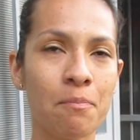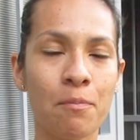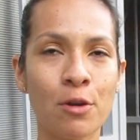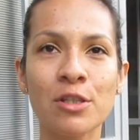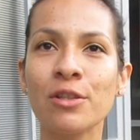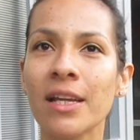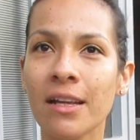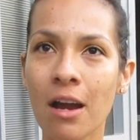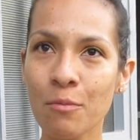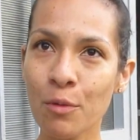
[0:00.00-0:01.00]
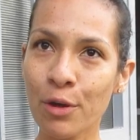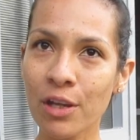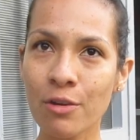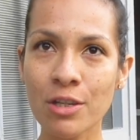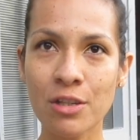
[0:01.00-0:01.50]
person that come over
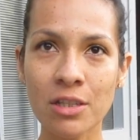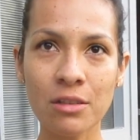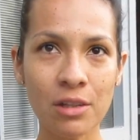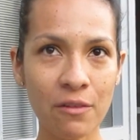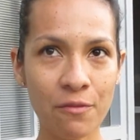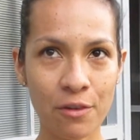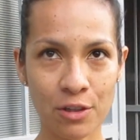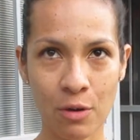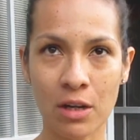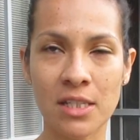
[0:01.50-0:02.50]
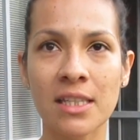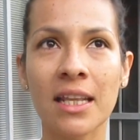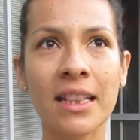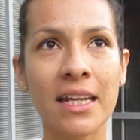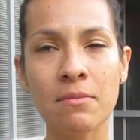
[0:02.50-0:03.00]
here just looking for drugs.
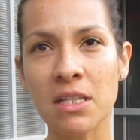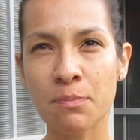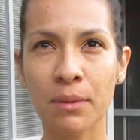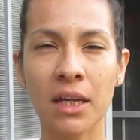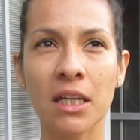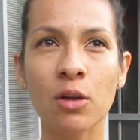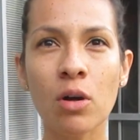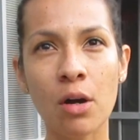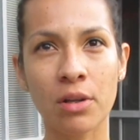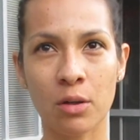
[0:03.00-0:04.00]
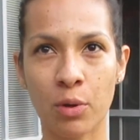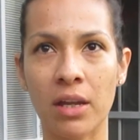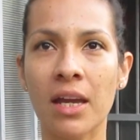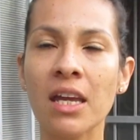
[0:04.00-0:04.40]
Let me explain you how that works.